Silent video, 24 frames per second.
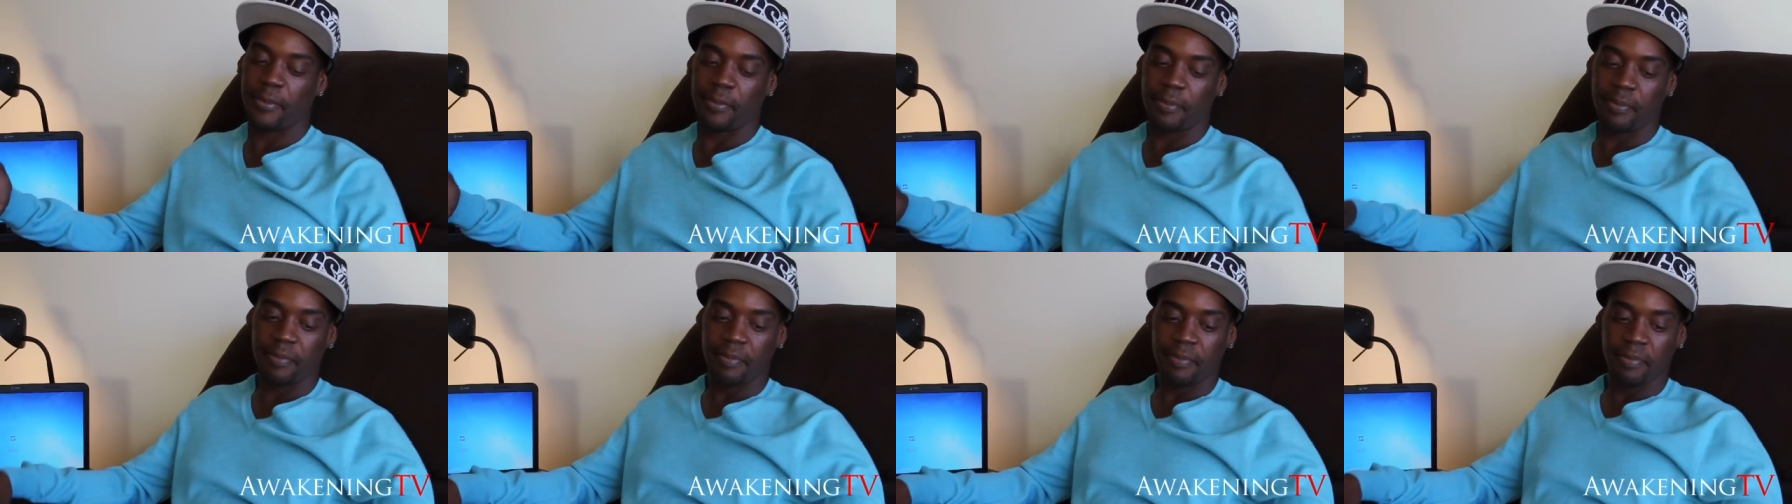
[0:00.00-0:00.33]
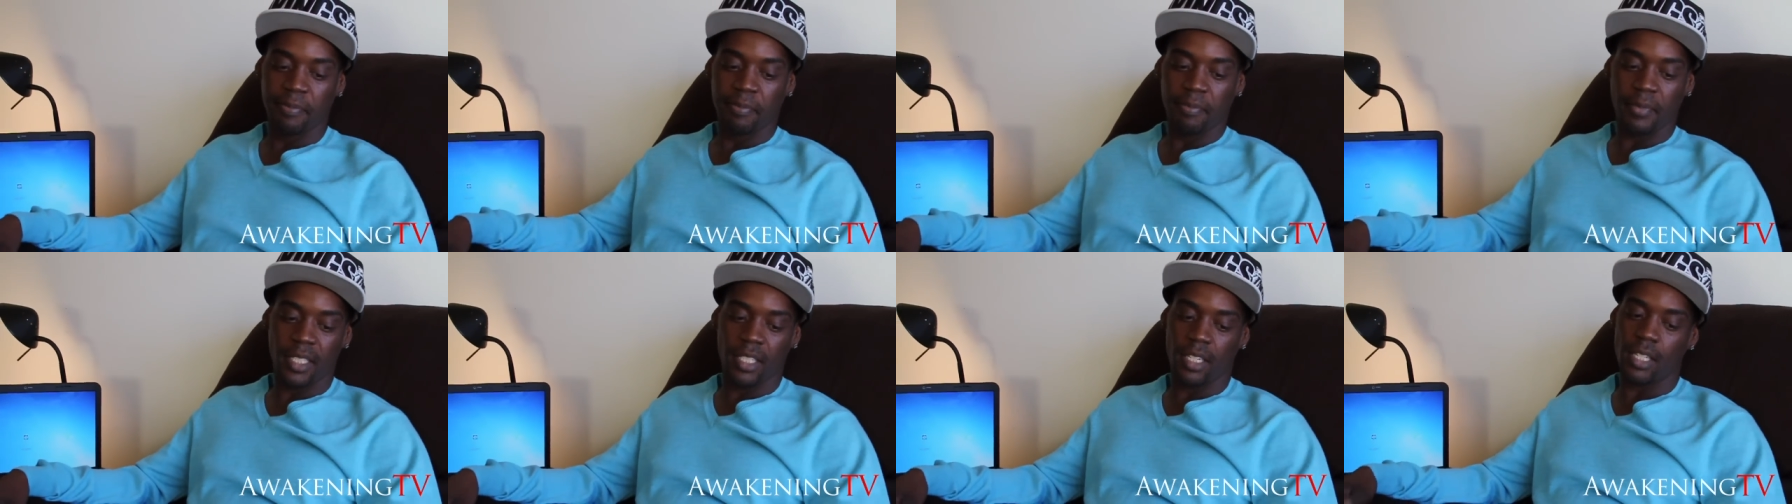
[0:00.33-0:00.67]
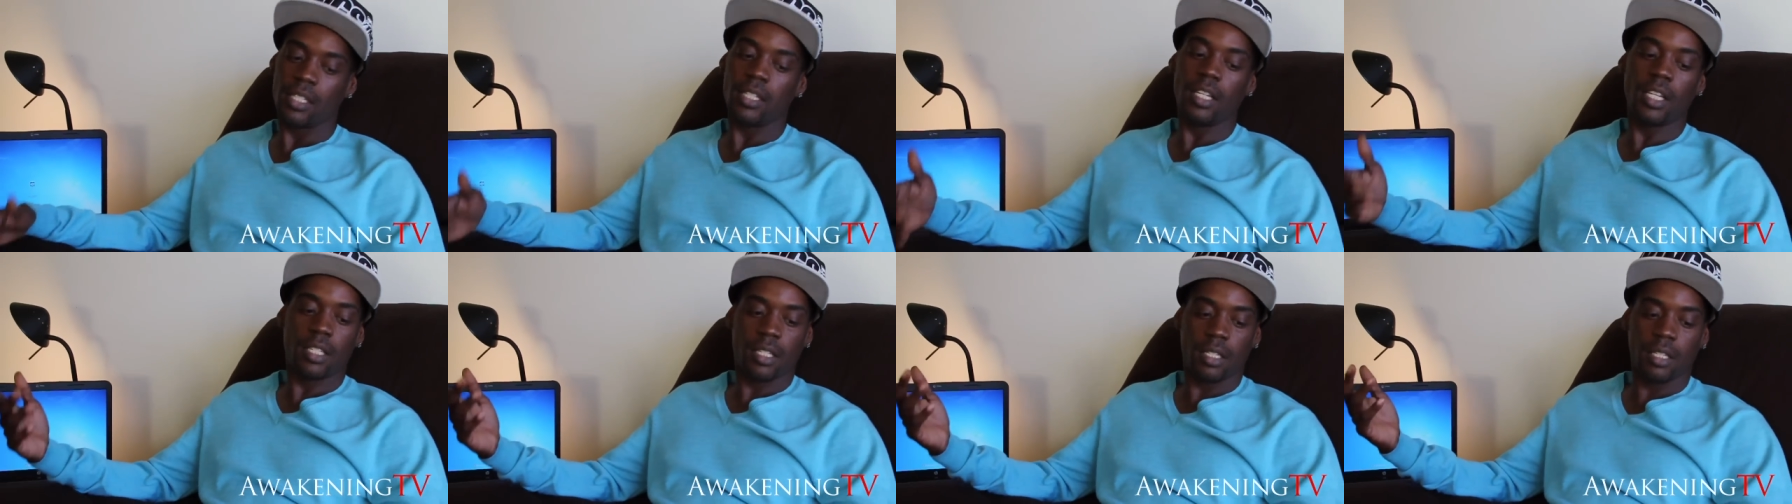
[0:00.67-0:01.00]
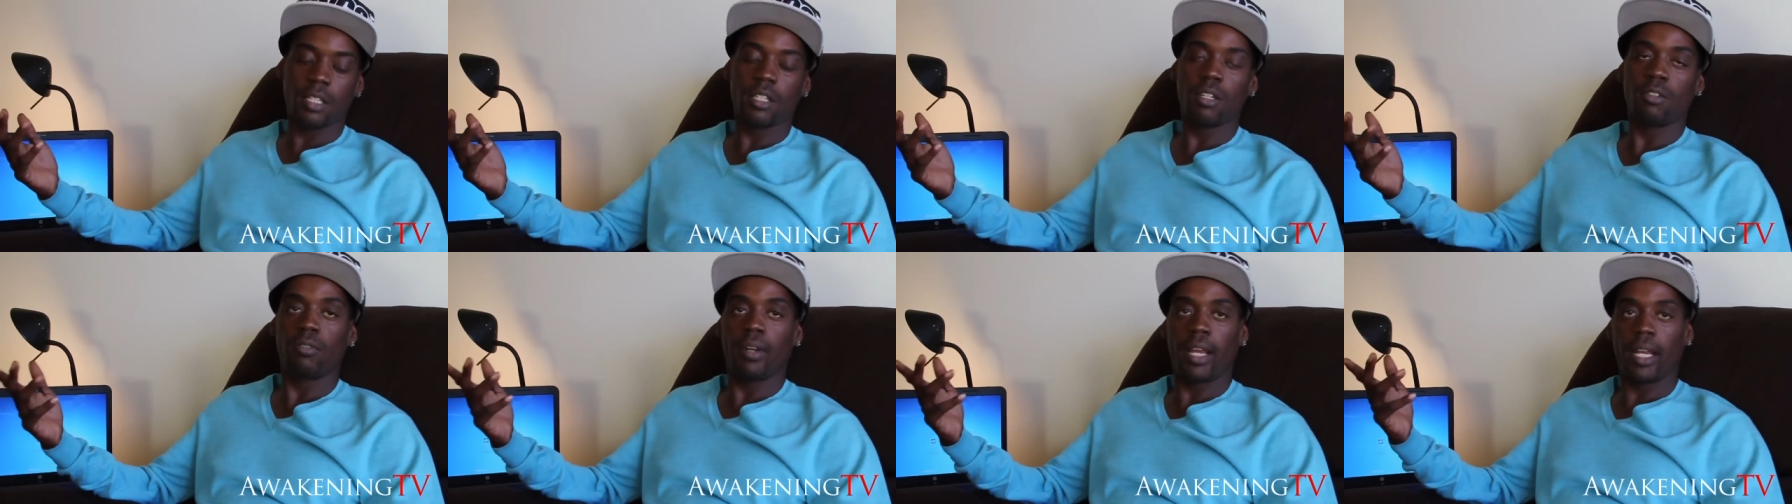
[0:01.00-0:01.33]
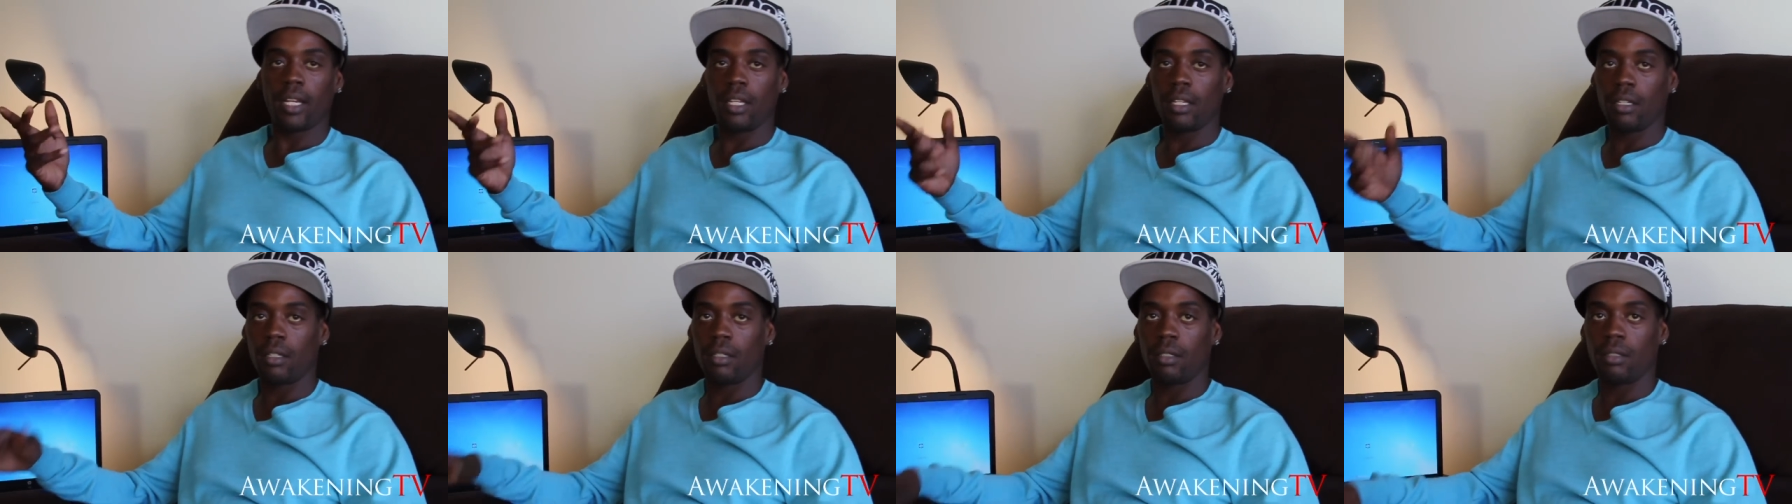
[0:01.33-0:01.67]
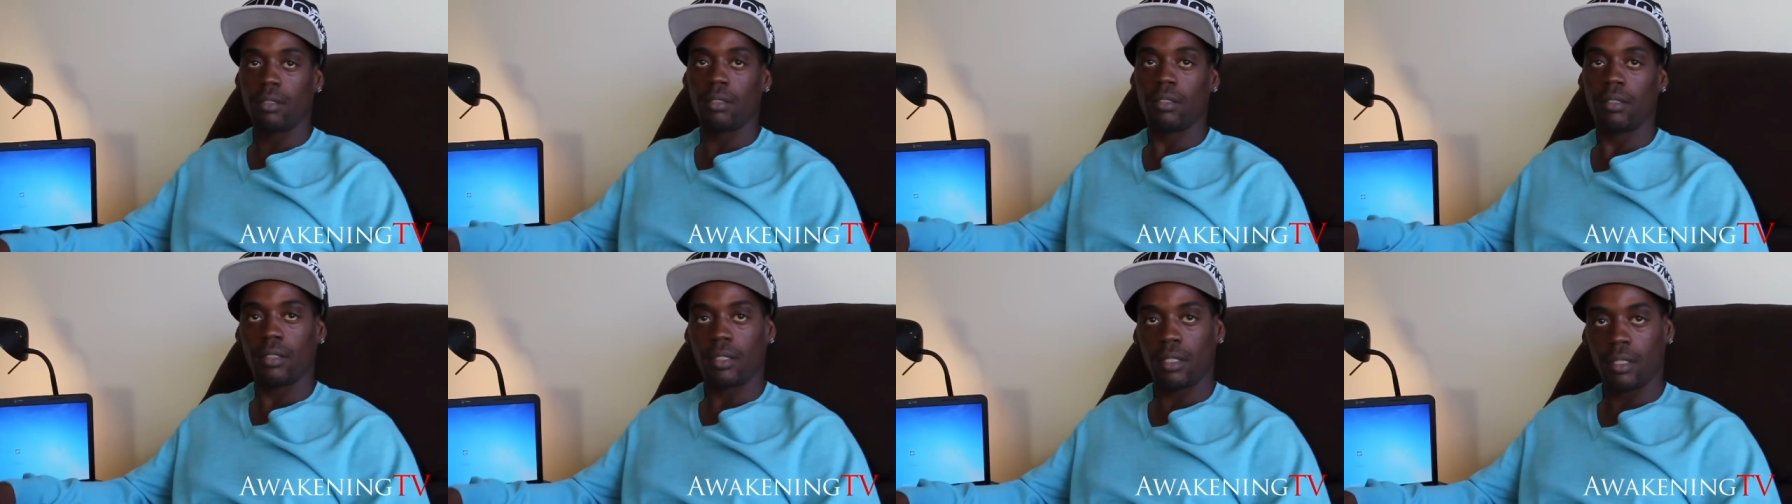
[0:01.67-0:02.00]
So, but just listening to
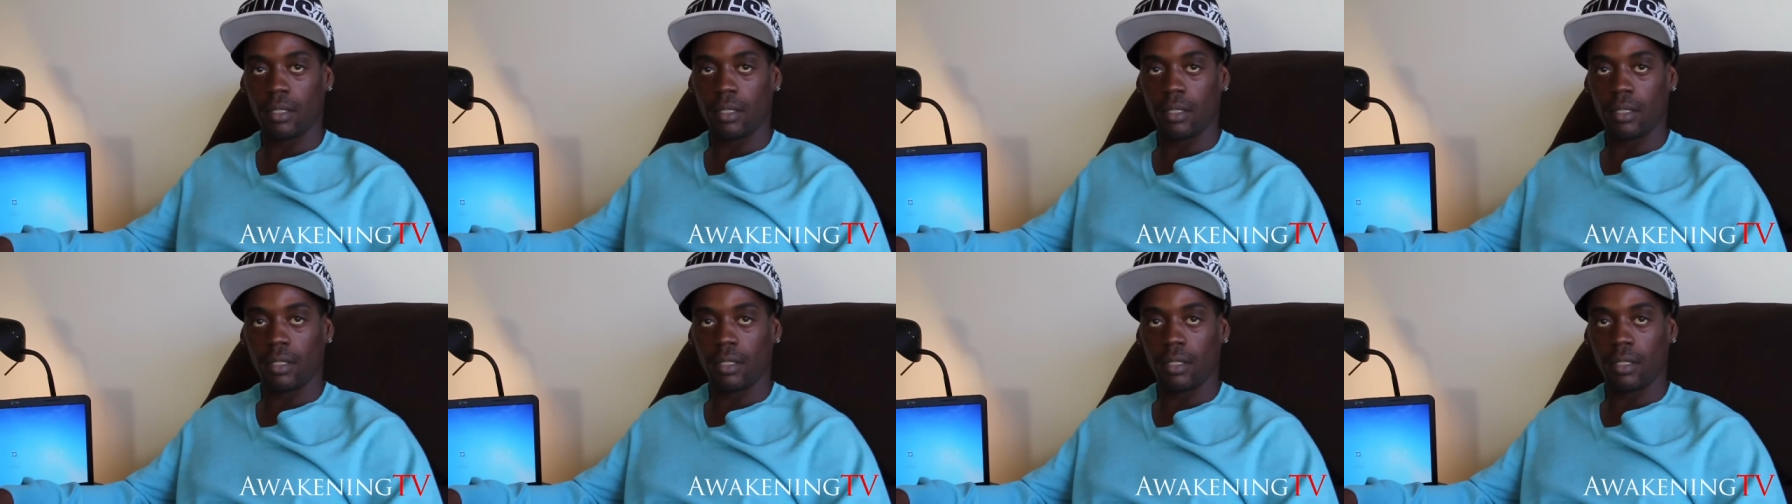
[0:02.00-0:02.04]
radio